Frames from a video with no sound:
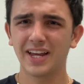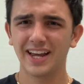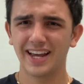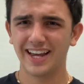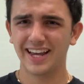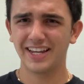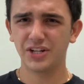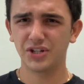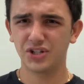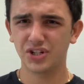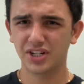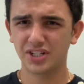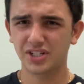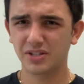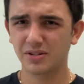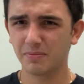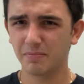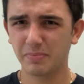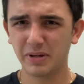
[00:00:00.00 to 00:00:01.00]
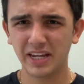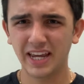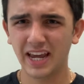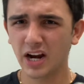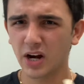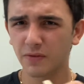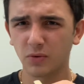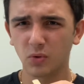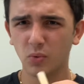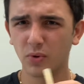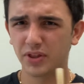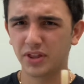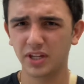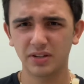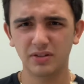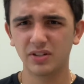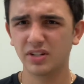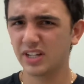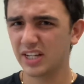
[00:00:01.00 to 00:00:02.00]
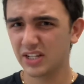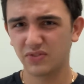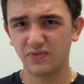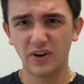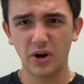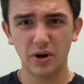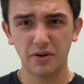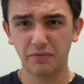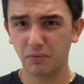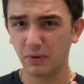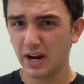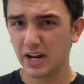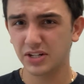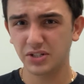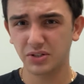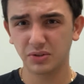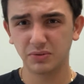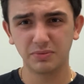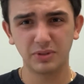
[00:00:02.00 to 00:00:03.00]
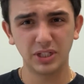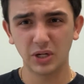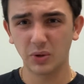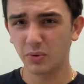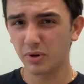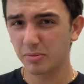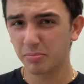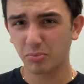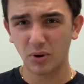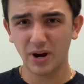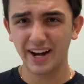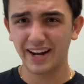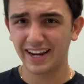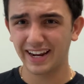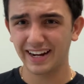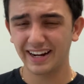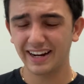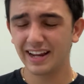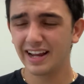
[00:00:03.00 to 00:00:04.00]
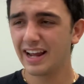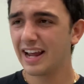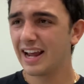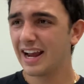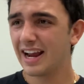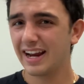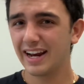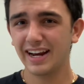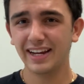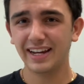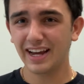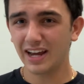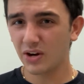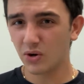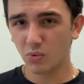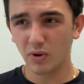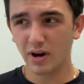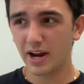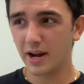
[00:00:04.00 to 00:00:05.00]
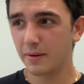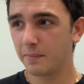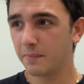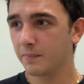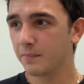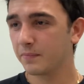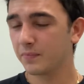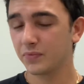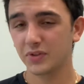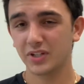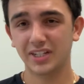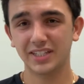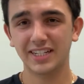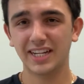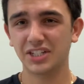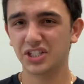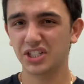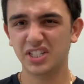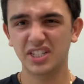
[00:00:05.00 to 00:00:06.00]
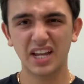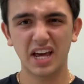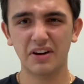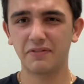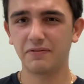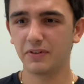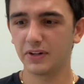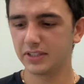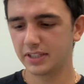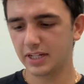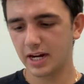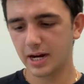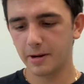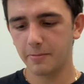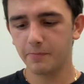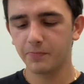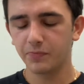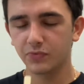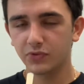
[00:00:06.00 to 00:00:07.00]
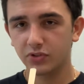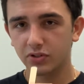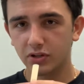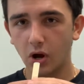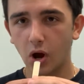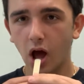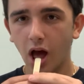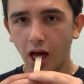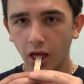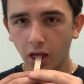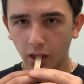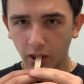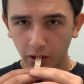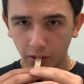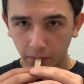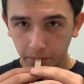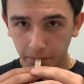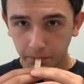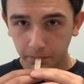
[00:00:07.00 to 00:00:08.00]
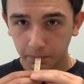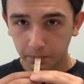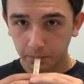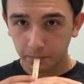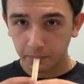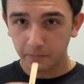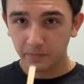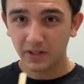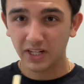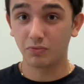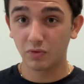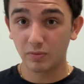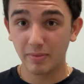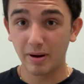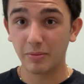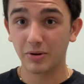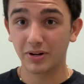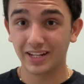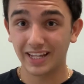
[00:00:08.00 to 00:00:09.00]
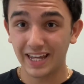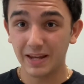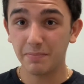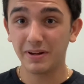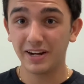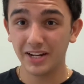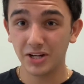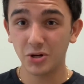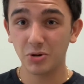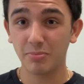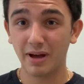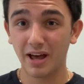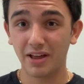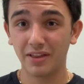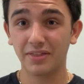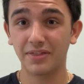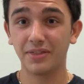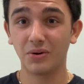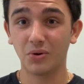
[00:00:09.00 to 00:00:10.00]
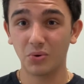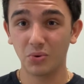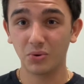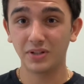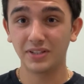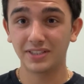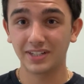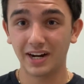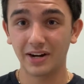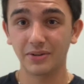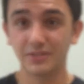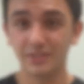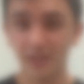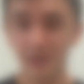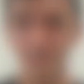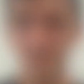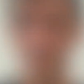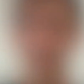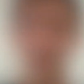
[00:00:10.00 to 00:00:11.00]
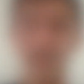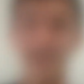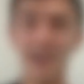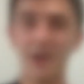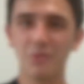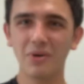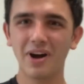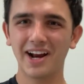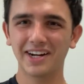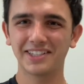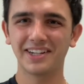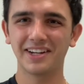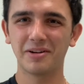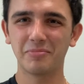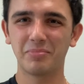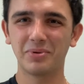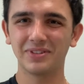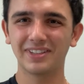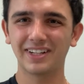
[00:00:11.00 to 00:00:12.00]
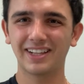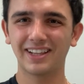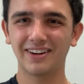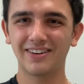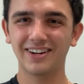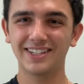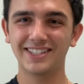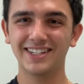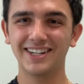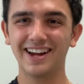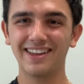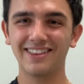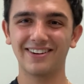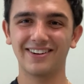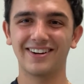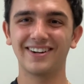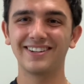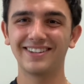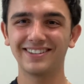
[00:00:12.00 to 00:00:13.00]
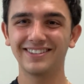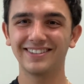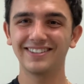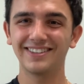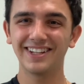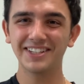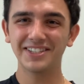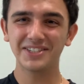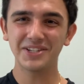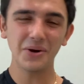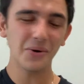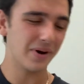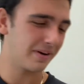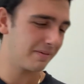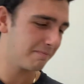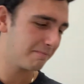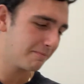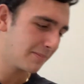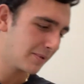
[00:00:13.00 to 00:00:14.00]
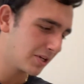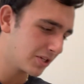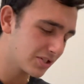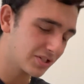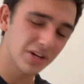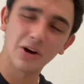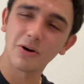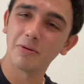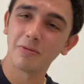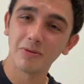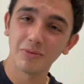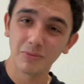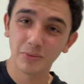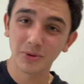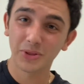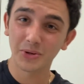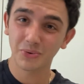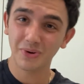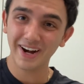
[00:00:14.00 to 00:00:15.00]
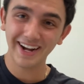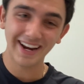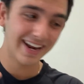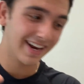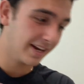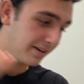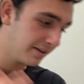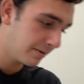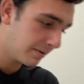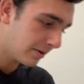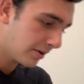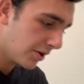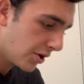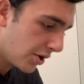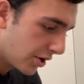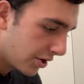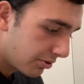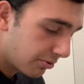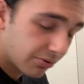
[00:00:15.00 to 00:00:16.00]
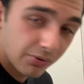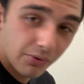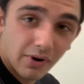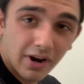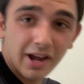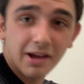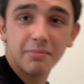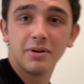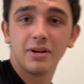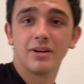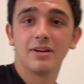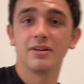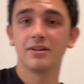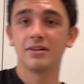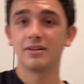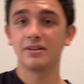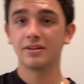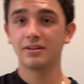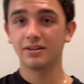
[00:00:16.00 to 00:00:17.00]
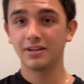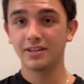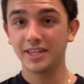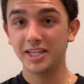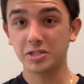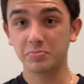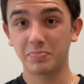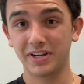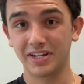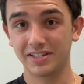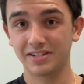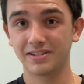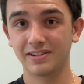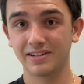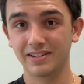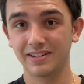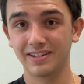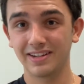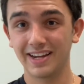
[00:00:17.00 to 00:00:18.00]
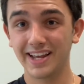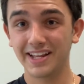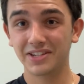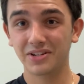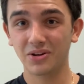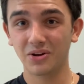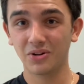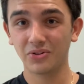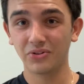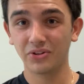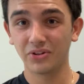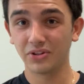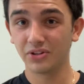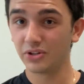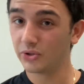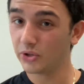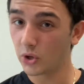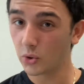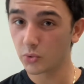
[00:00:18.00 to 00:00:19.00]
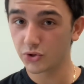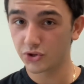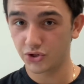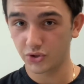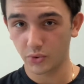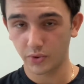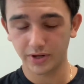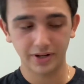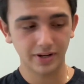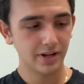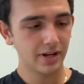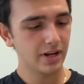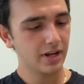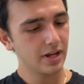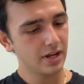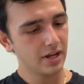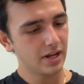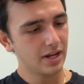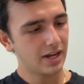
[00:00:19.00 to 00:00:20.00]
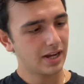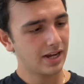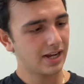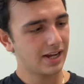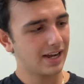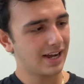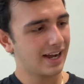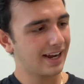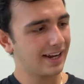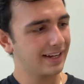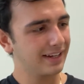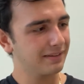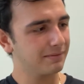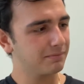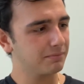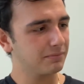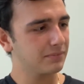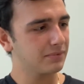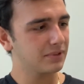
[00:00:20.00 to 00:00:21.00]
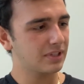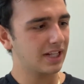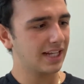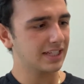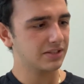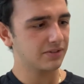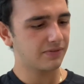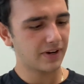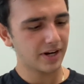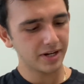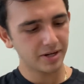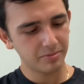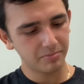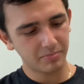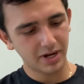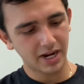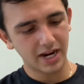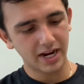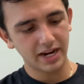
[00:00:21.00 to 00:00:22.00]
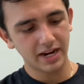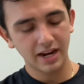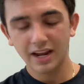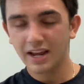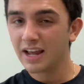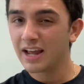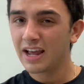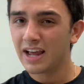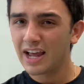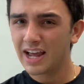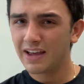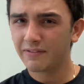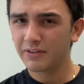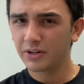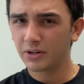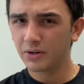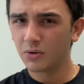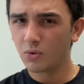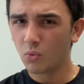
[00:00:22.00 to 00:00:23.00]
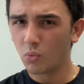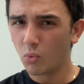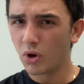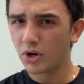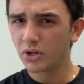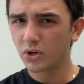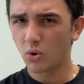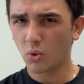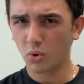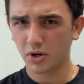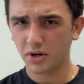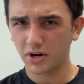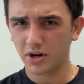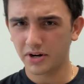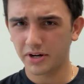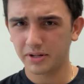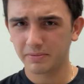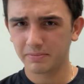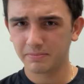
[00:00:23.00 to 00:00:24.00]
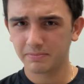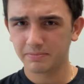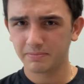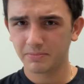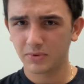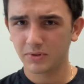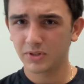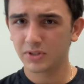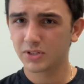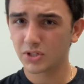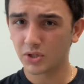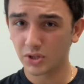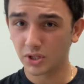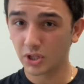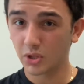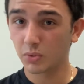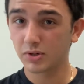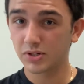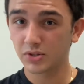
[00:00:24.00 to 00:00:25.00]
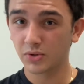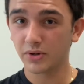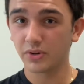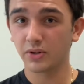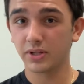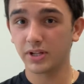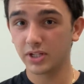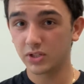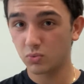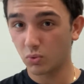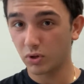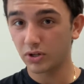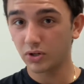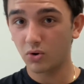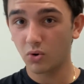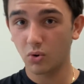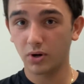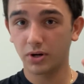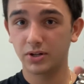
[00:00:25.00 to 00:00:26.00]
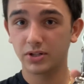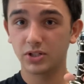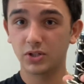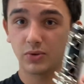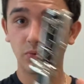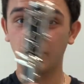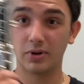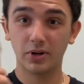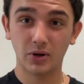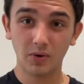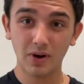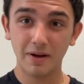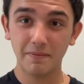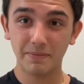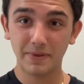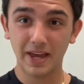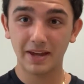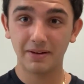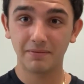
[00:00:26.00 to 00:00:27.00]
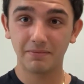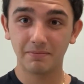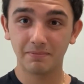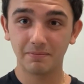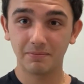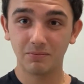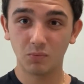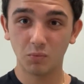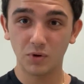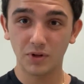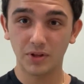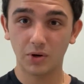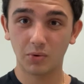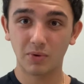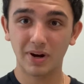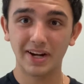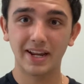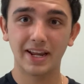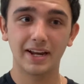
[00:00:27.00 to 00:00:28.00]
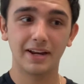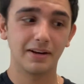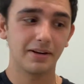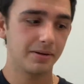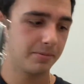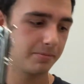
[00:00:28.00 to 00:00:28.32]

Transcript: and just be careful with it. It's very fragile. You don't want to break it any kind of way, because that's just not a fun time. So remember, keep it in your mouth the whole entire time. Now we're actually going to put the clarinet together. Let's do it. So, with your right hand, you're going to grab this piece. It's called the lower joint. I classified it by having one cork on it. So the lower joint only has one cork, so we want to grab that with our right hand.